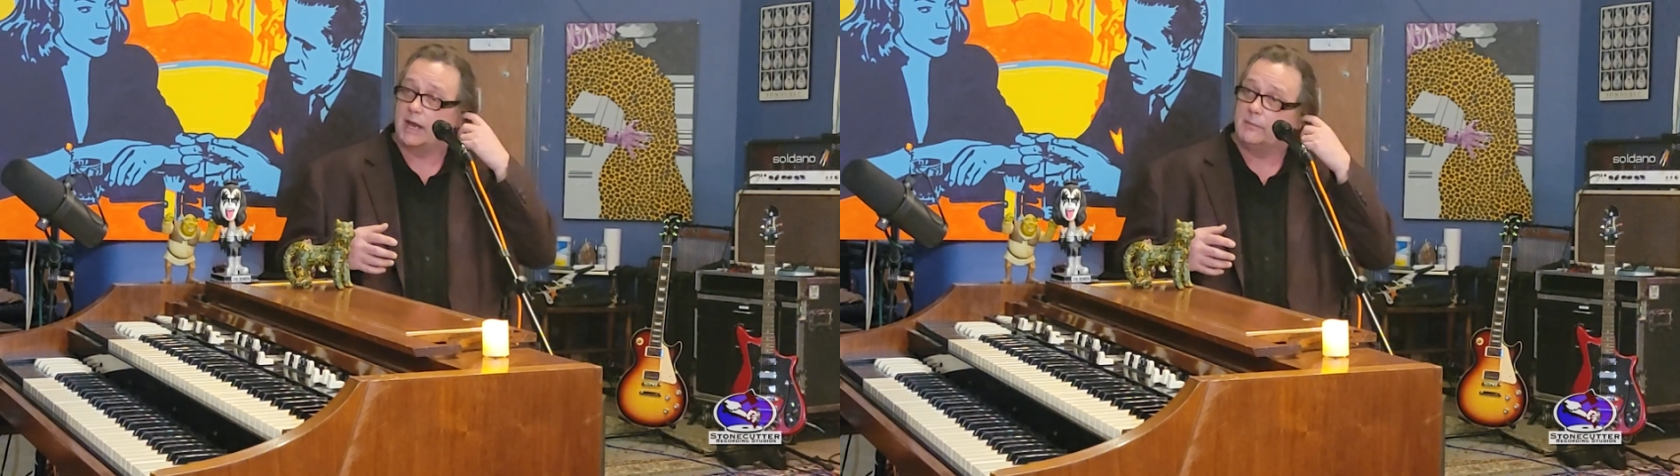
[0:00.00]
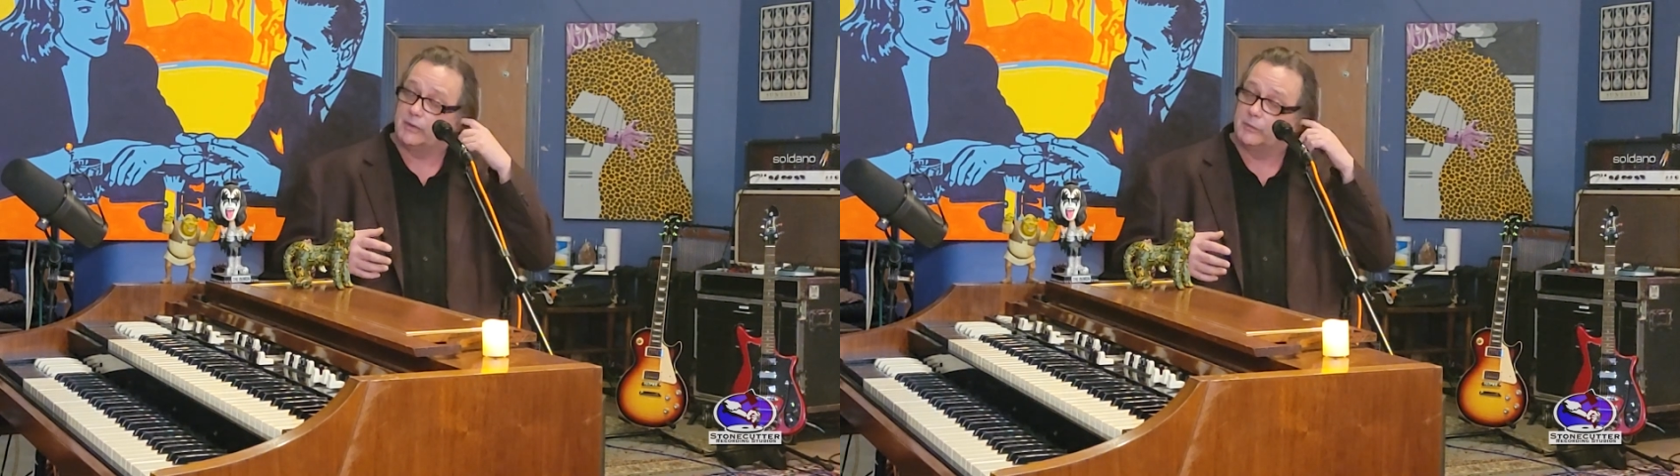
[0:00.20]

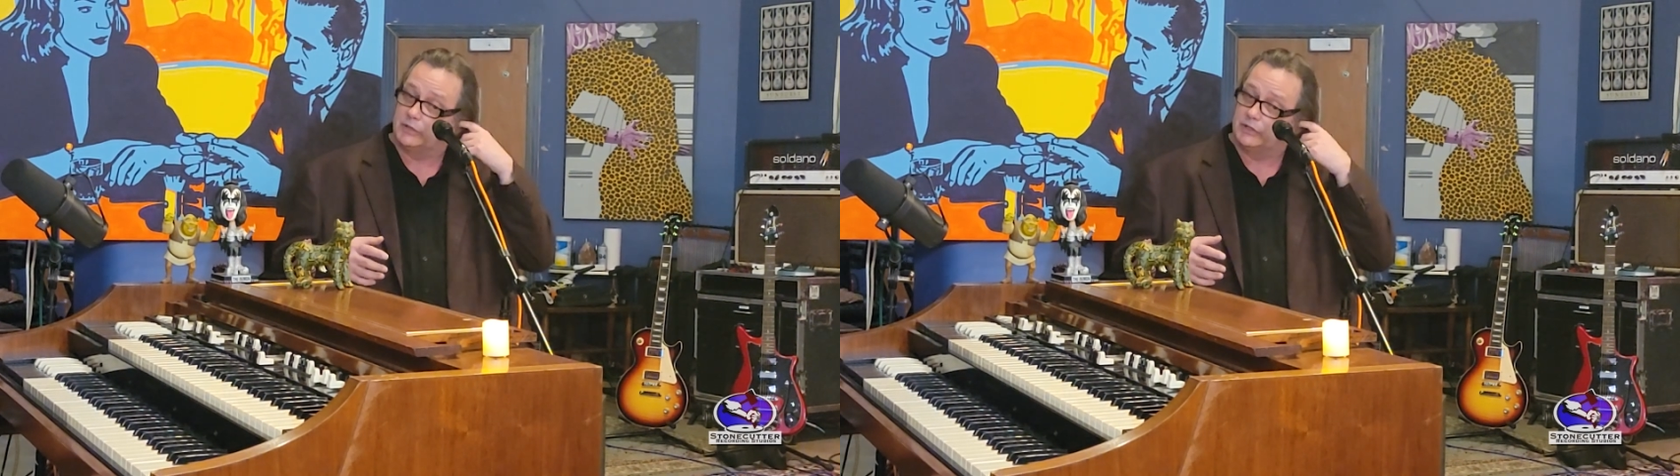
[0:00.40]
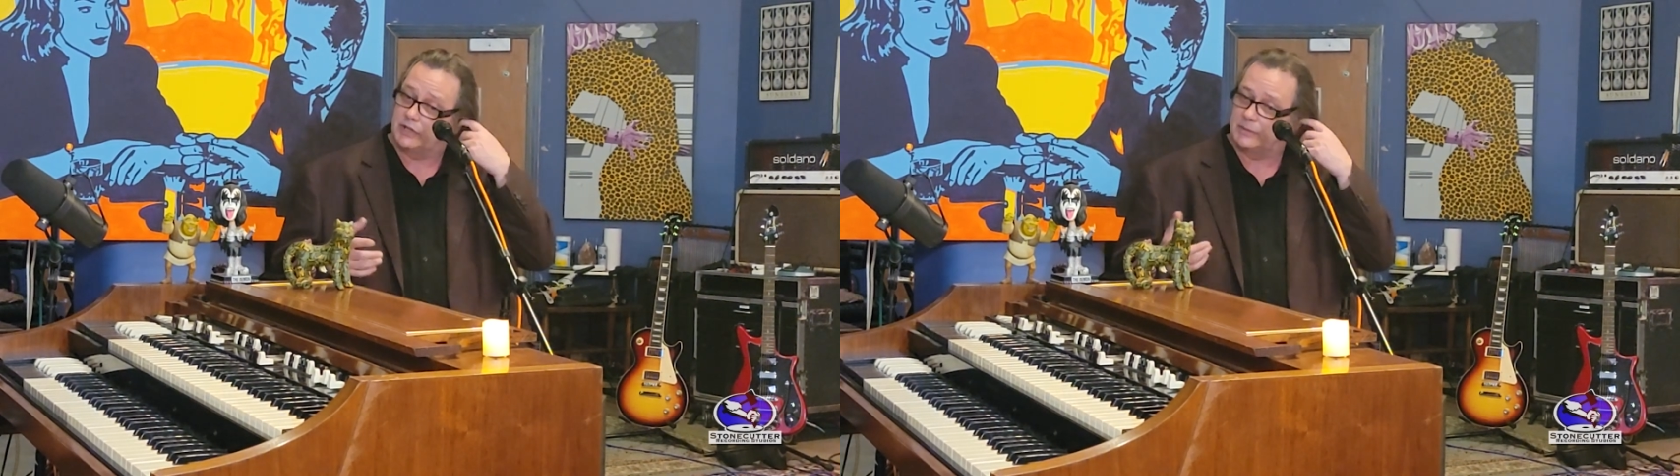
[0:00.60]
But when you
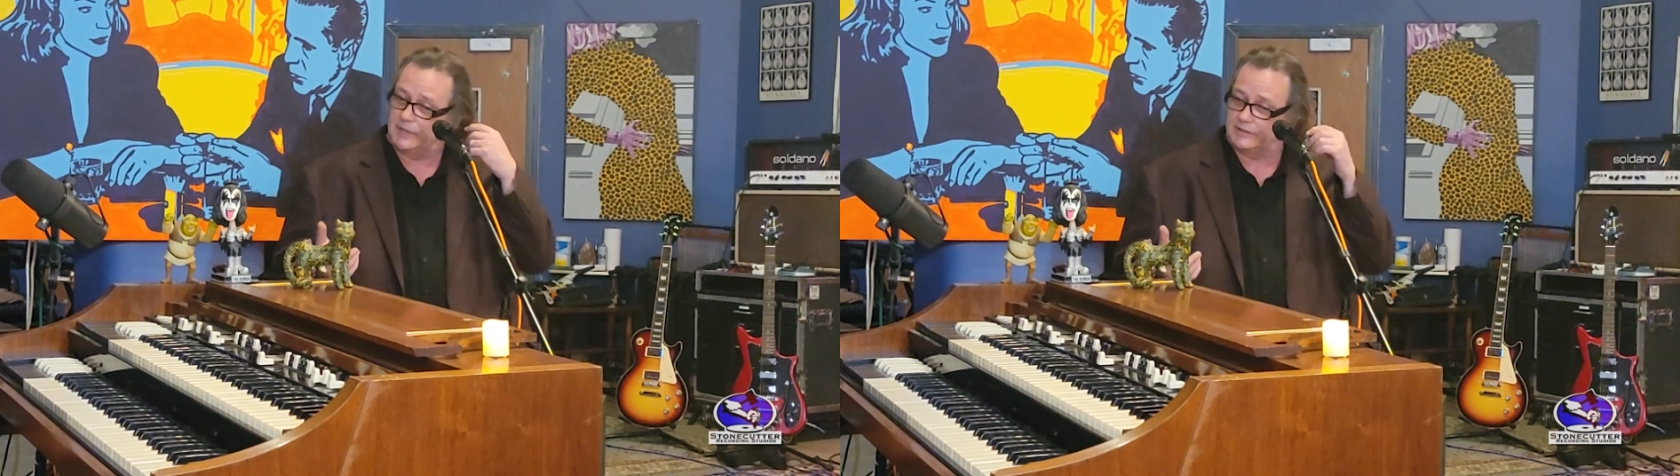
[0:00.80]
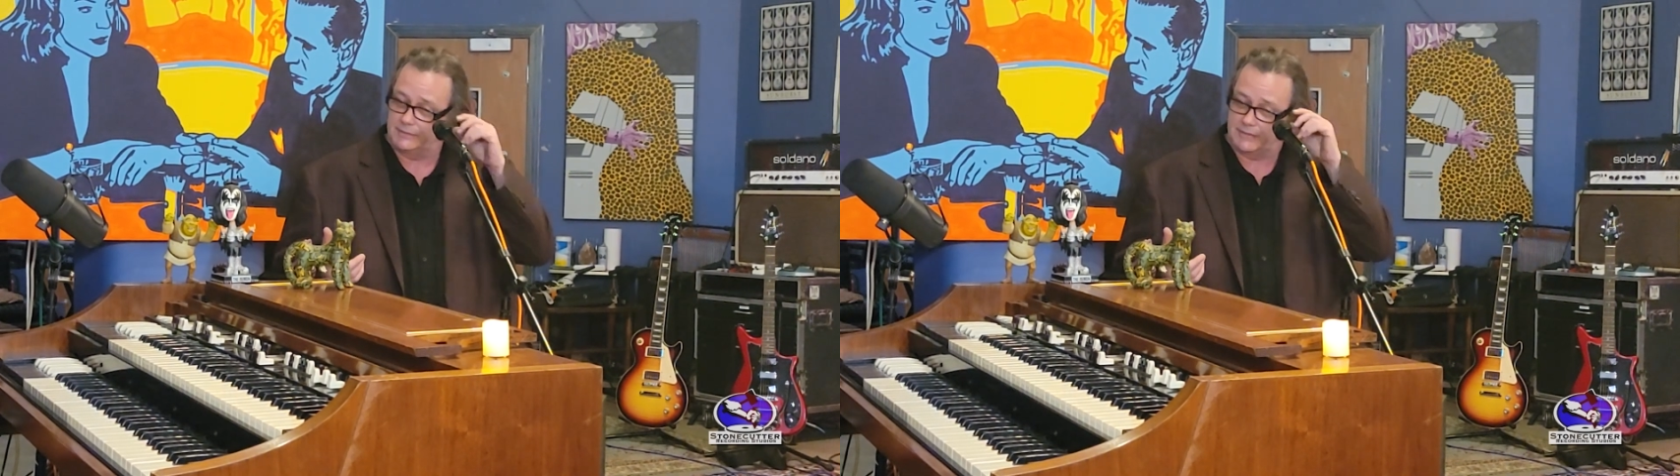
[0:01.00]
talk about
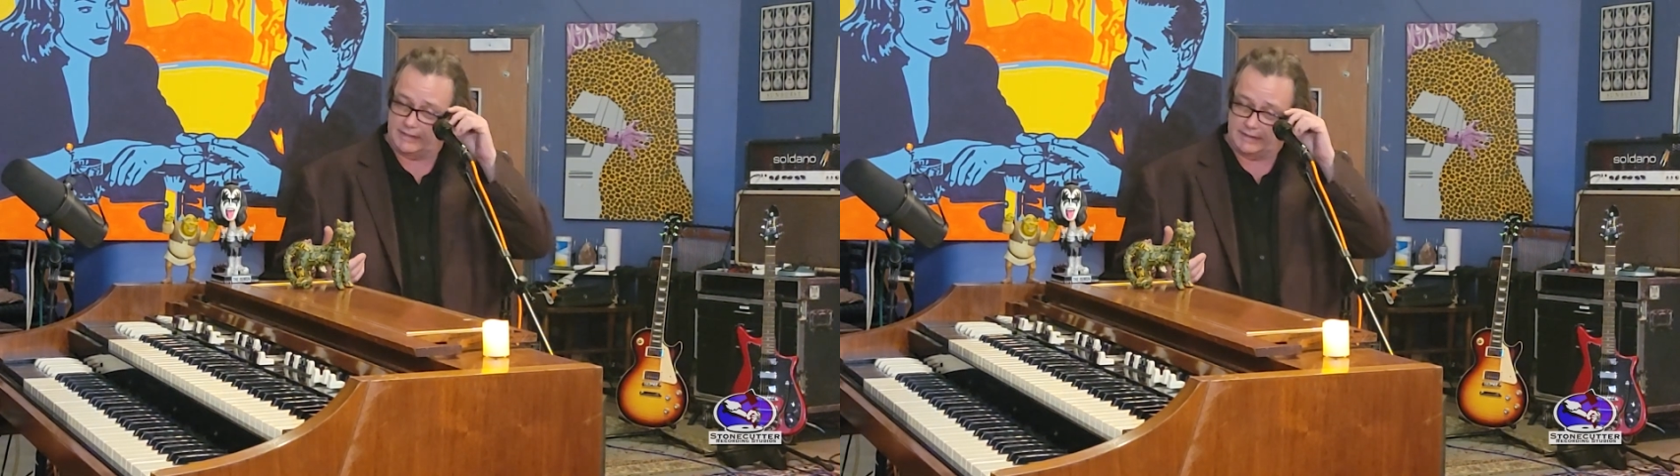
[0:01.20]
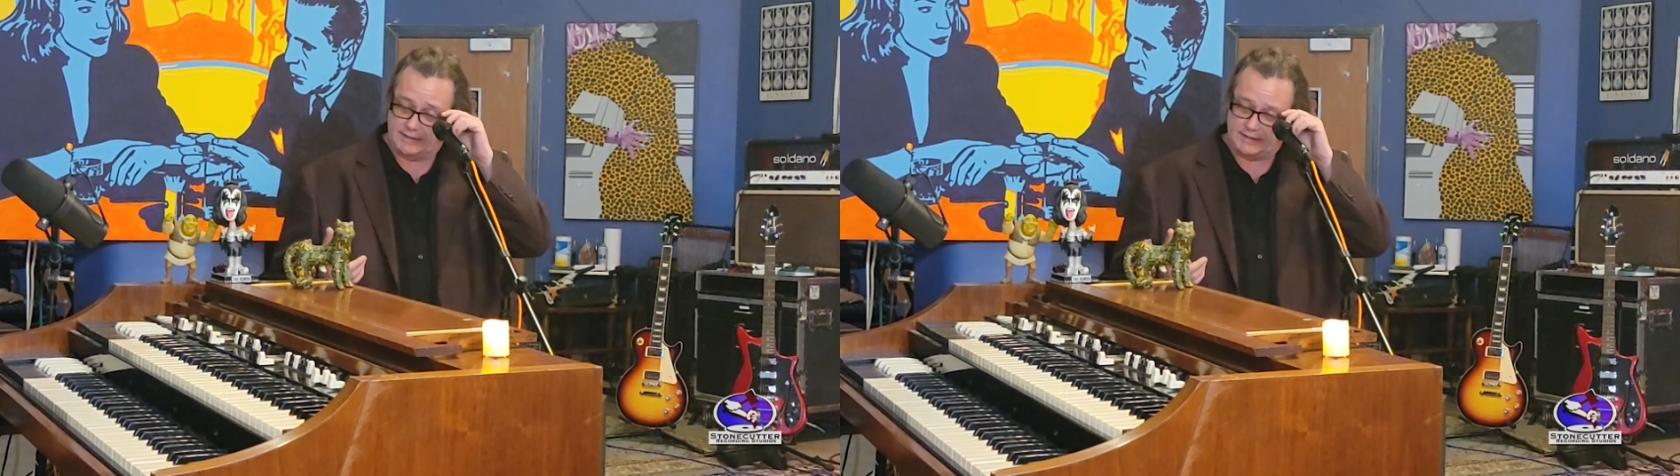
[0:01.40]
something like
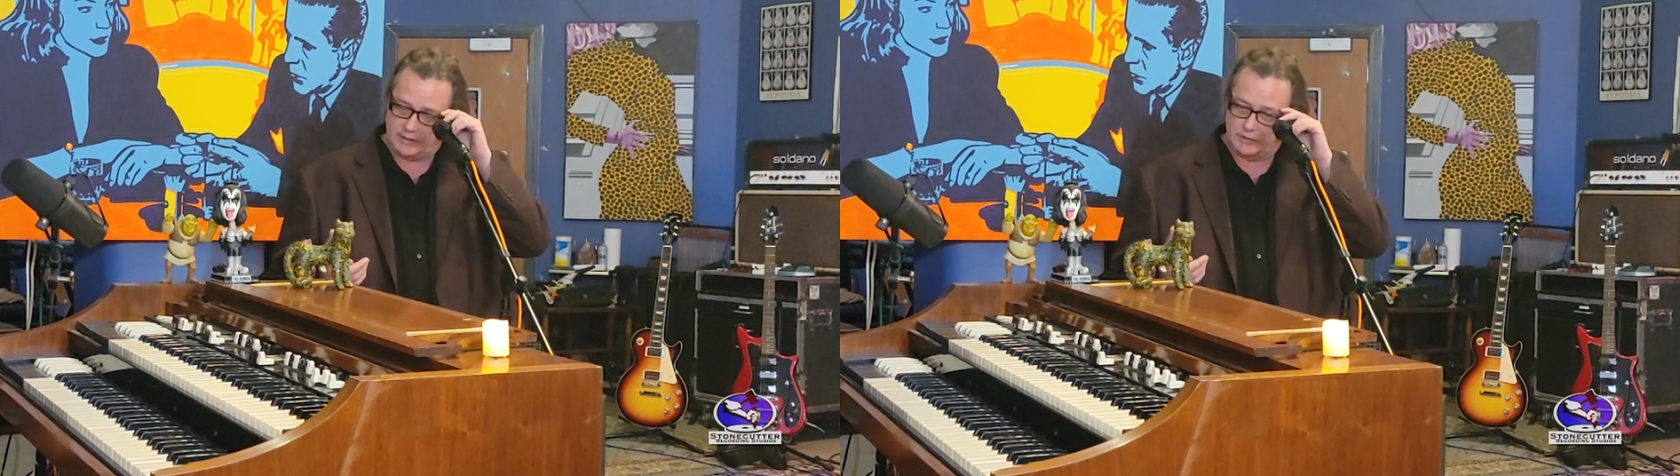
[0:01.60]
this in the